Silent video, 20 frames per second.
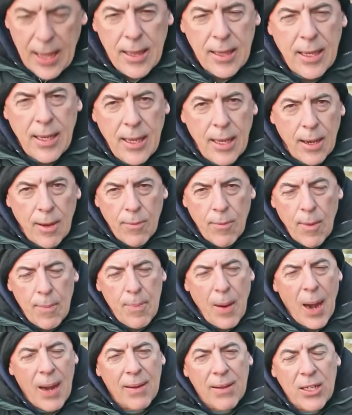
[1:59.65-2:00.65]
The
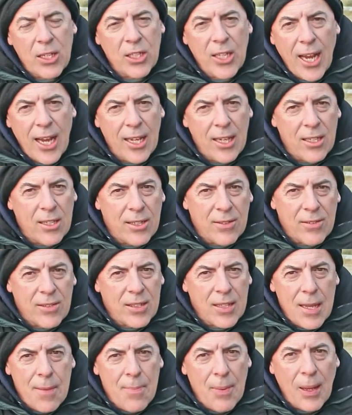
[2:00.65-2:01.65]
part of the challenge of
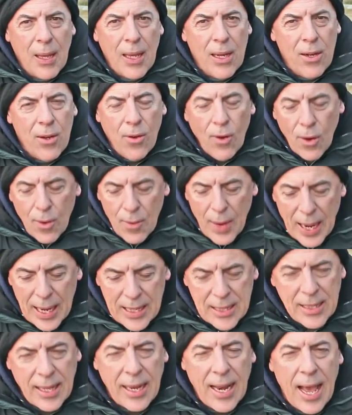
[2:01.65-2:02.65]
sleeping in Norway
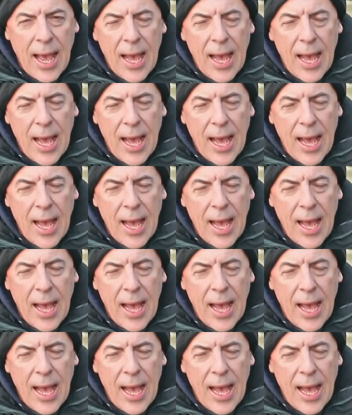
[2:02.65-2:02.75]
is that I